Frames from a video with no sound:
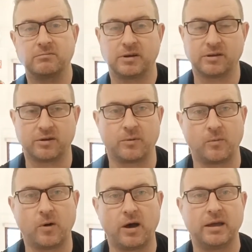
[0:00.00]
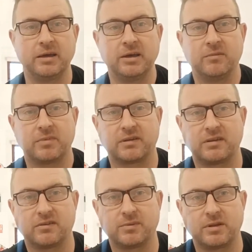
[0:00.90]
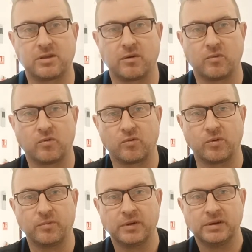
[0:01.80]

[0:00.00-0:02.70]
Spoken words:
I don't know why, that seems to be the general rule.